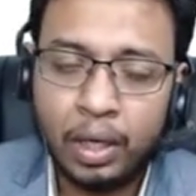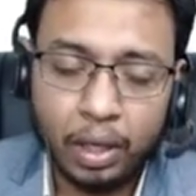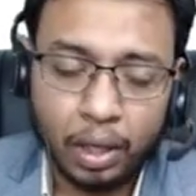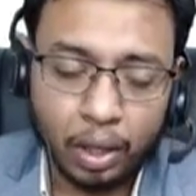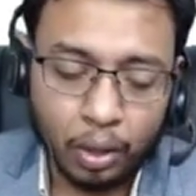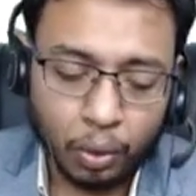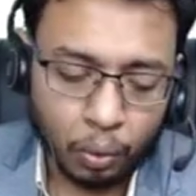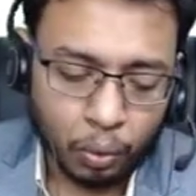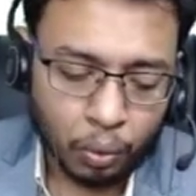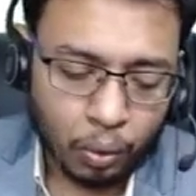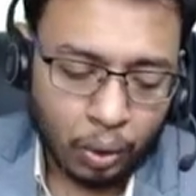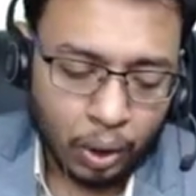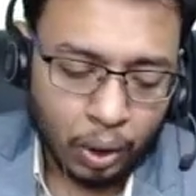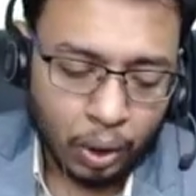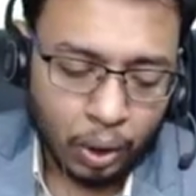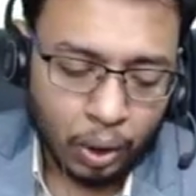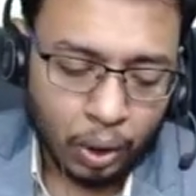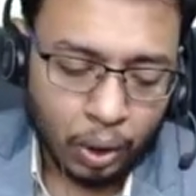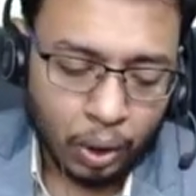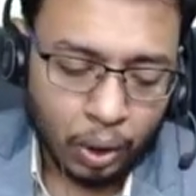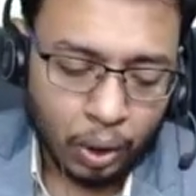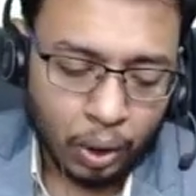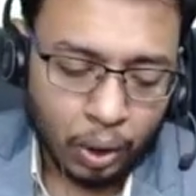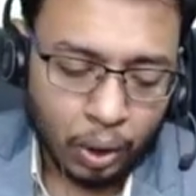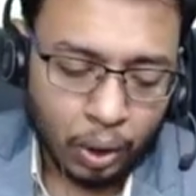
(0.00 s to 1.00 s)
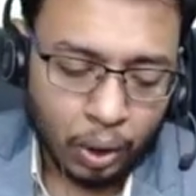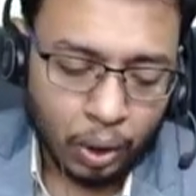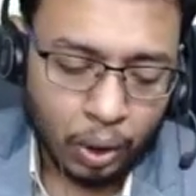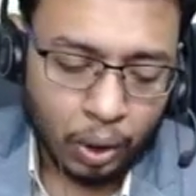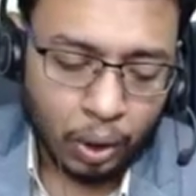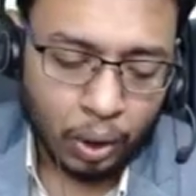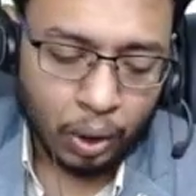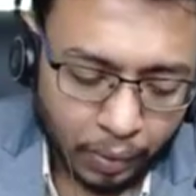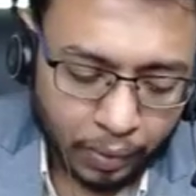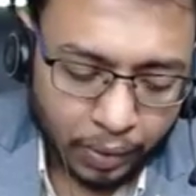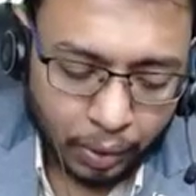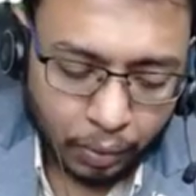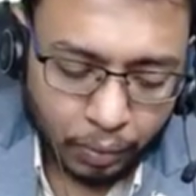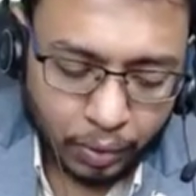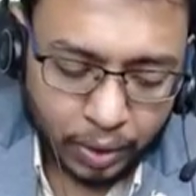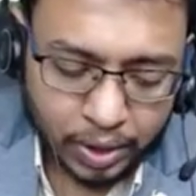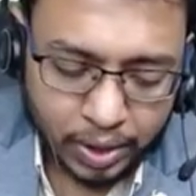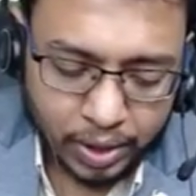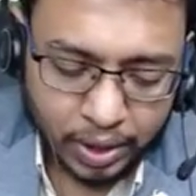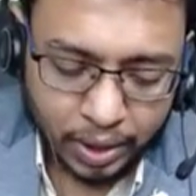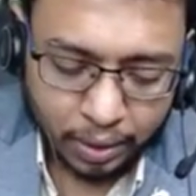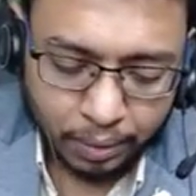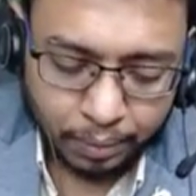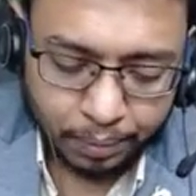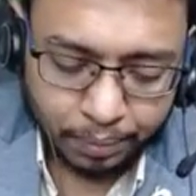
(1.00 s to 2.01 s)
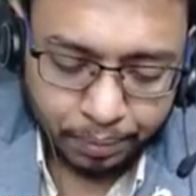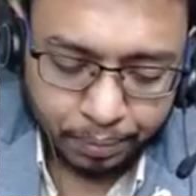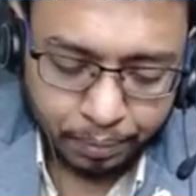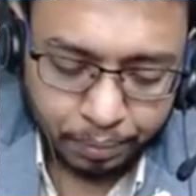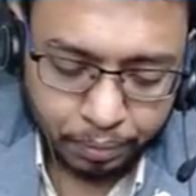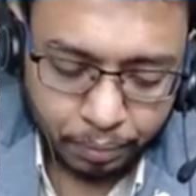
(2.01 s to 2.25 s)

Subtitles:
Now let us solve our question.